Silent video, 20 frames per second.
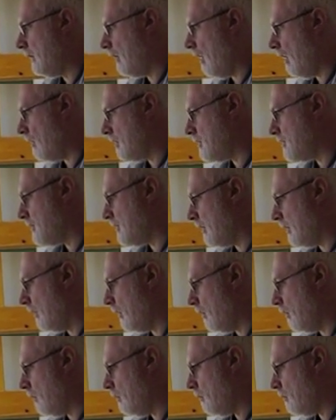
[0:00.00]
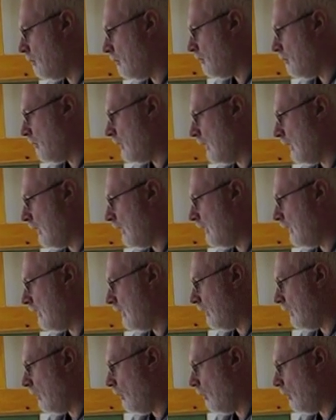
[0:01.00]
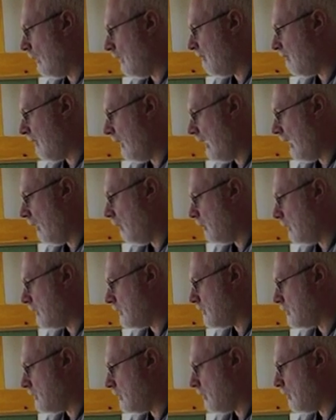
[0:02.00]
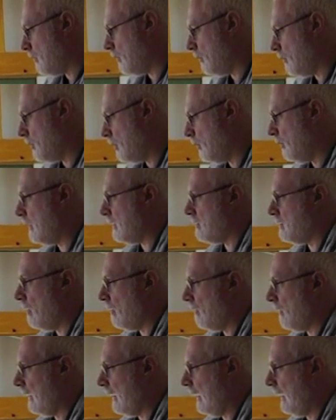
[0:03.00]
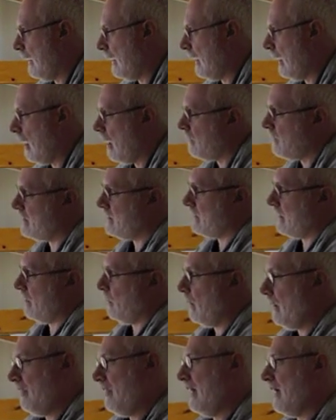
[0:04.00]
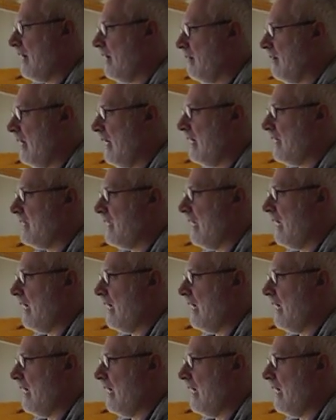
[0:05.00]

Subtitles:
Also, if I was to do this over again, obviously one thing I would like to